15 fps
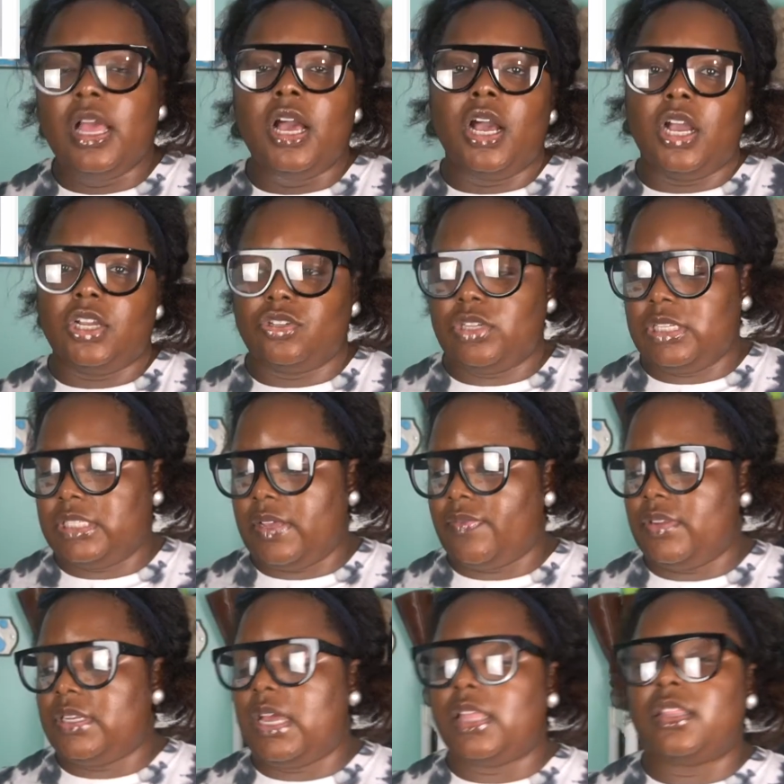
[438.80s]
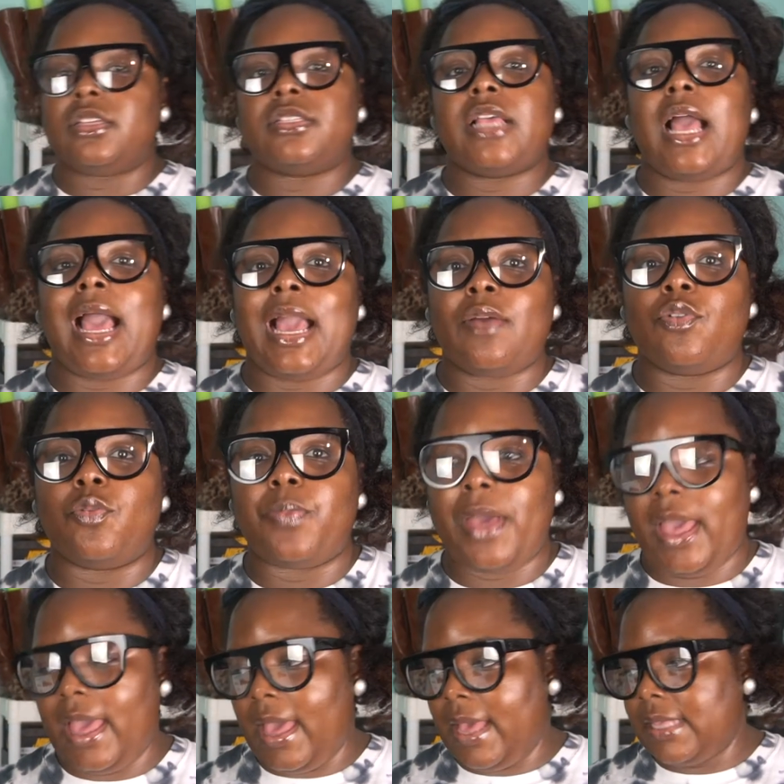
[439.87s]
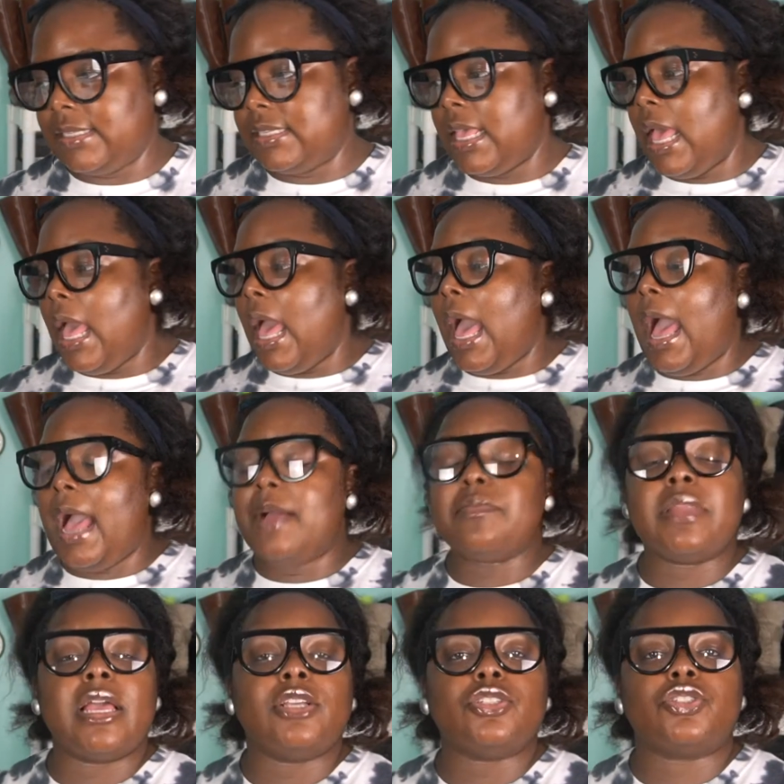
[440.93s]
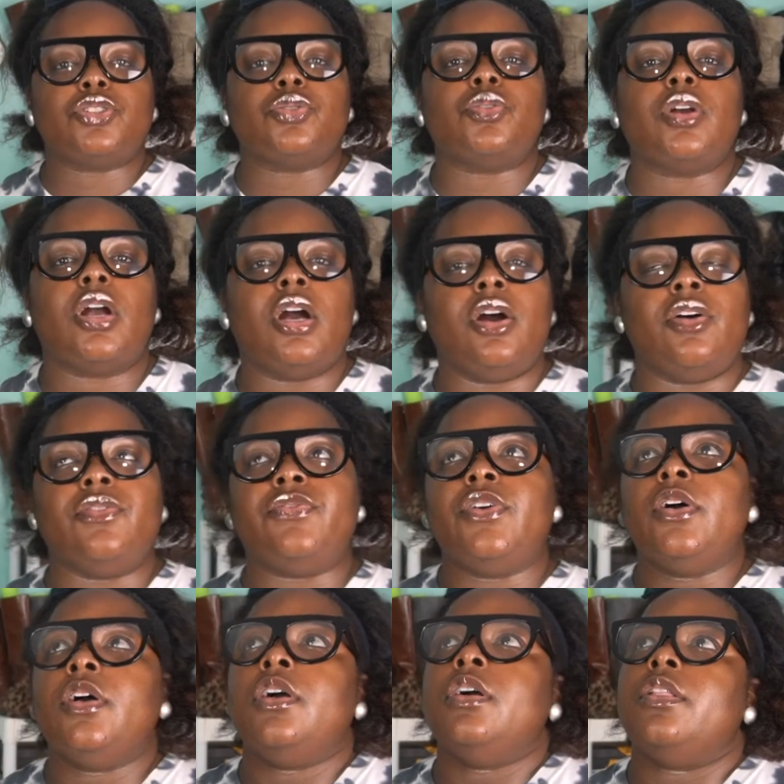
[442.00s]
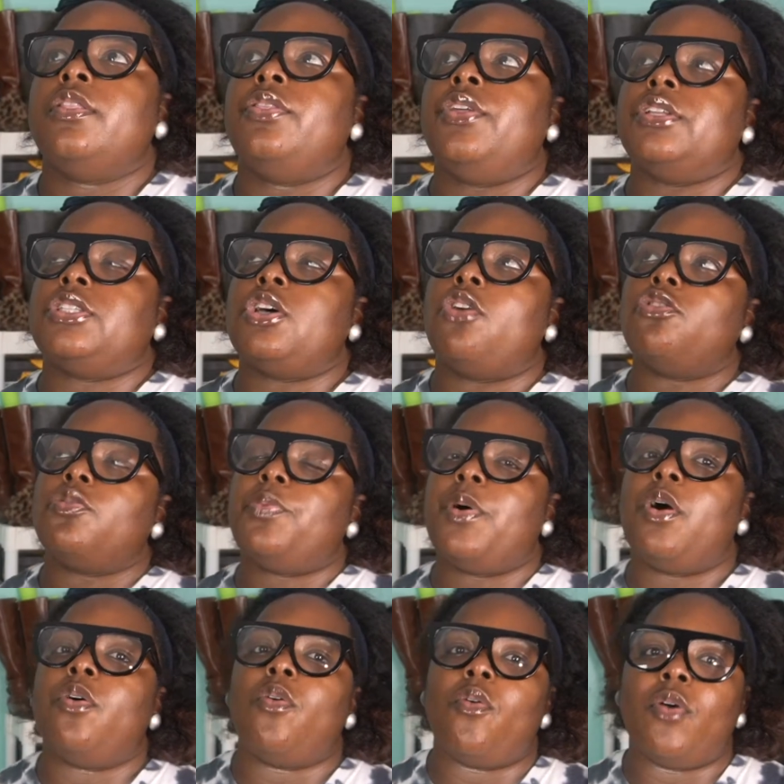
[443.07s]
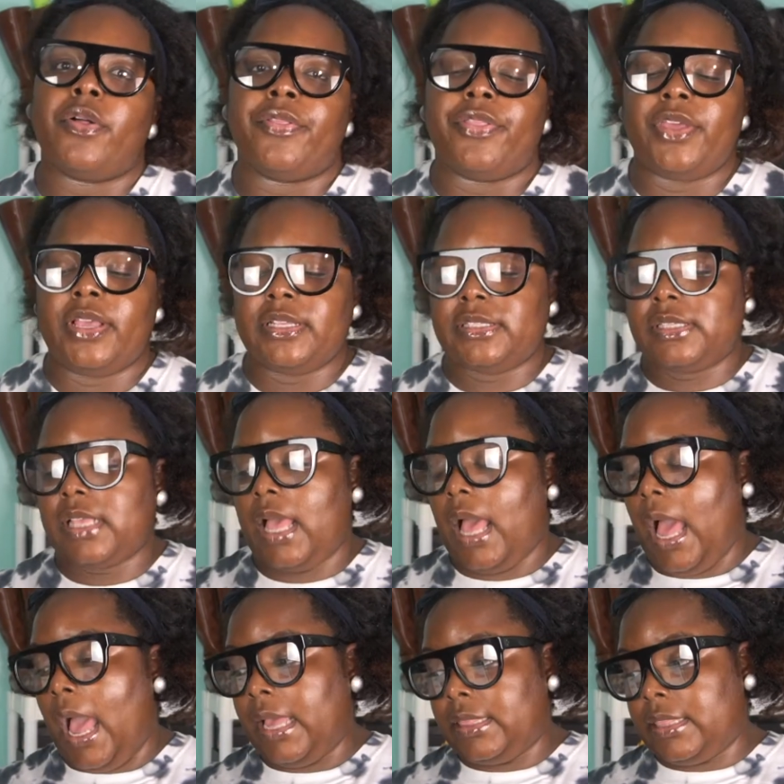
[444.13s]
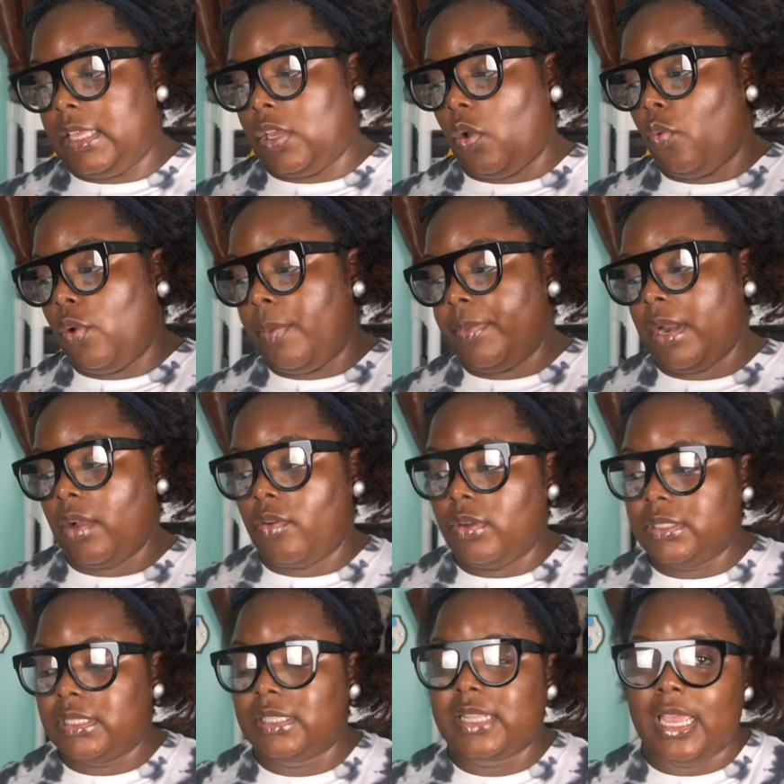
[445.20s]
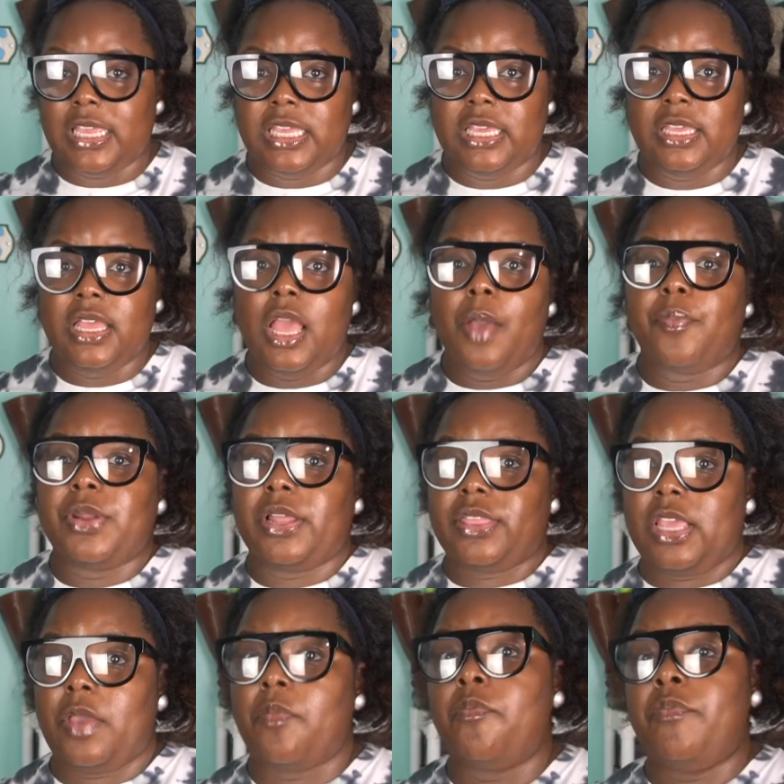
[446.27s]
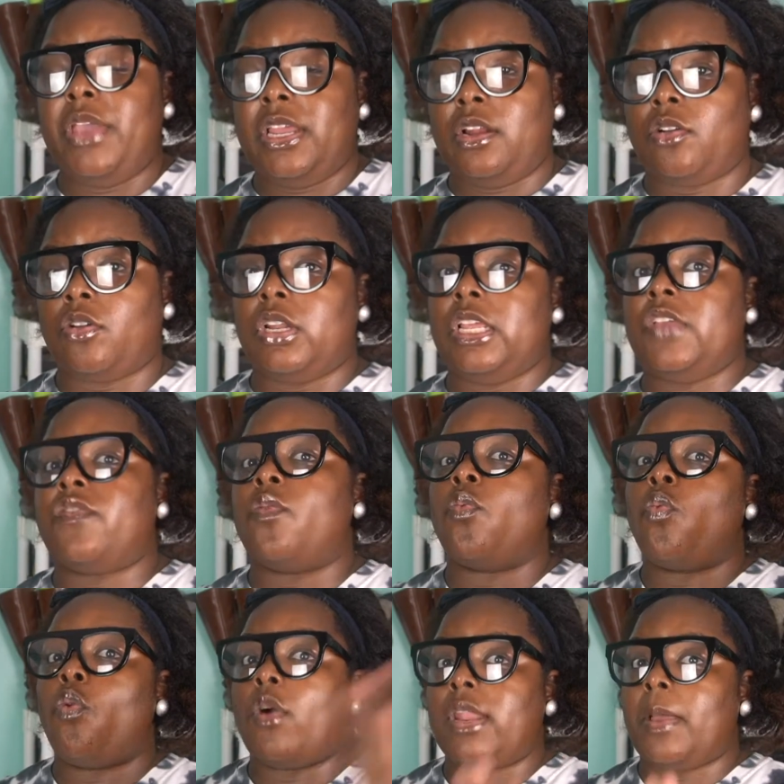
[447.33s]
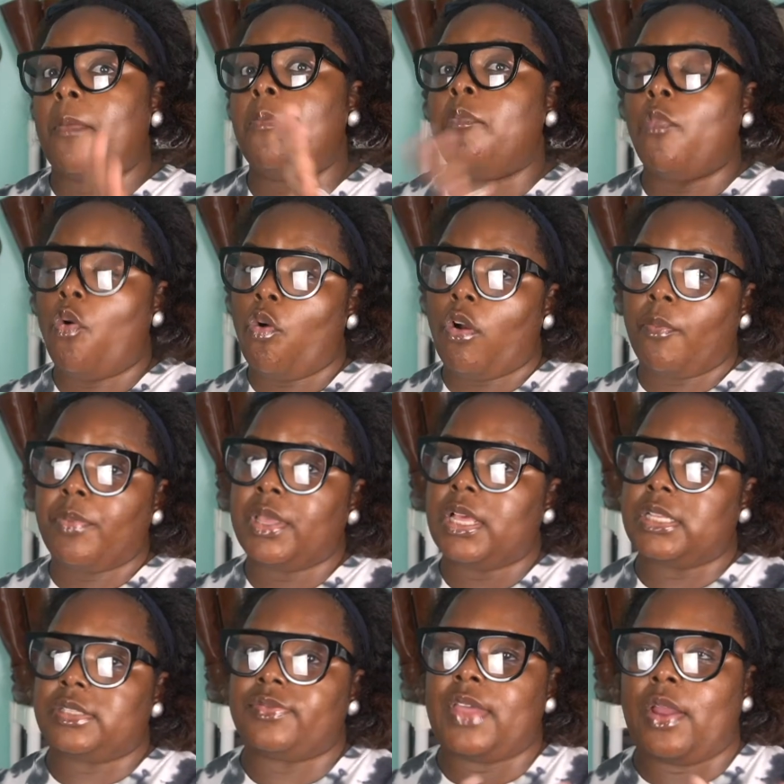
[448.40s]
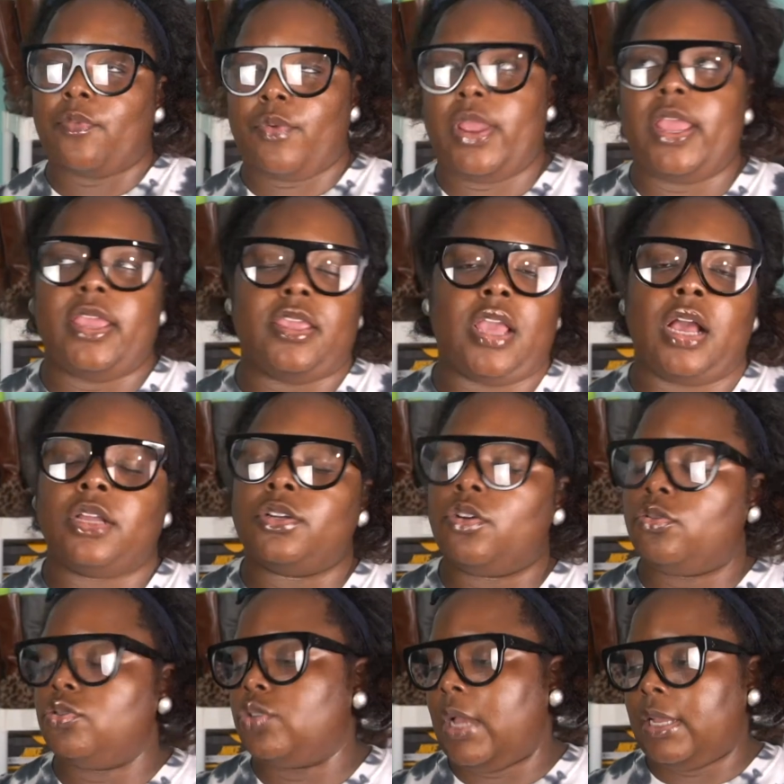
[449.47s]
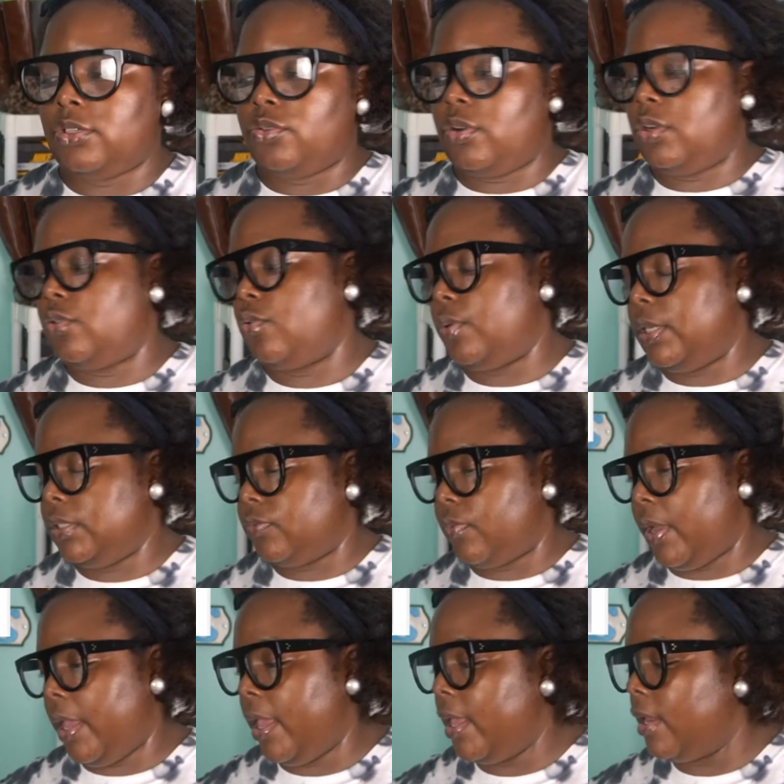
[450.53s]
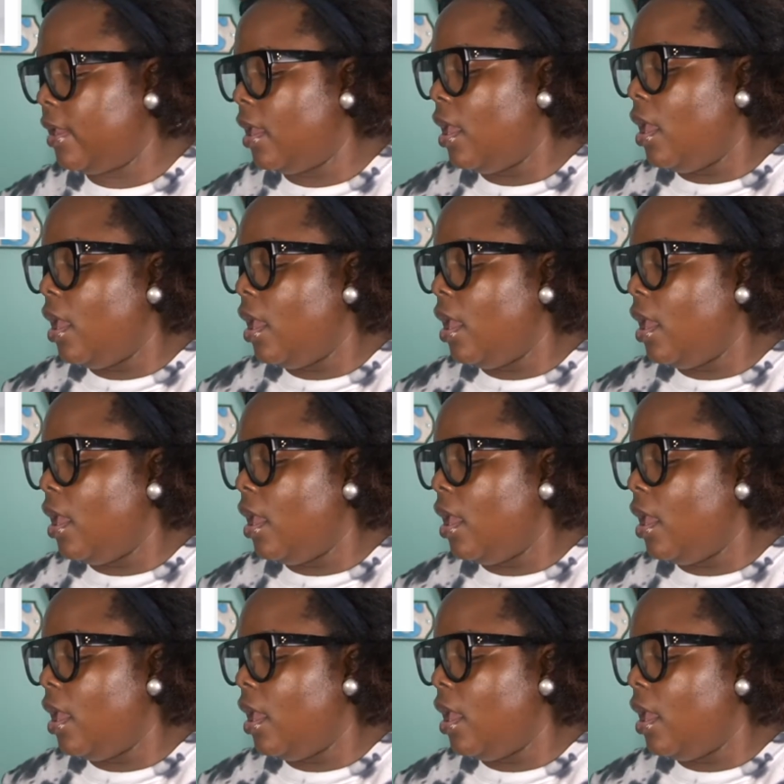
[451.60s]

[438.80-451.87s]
$170. I will pass. I'm not sure of the totem pole on this. I think women are going to like it, but I think men are going to even want it more because of that red. Y'all know how Jordan do his red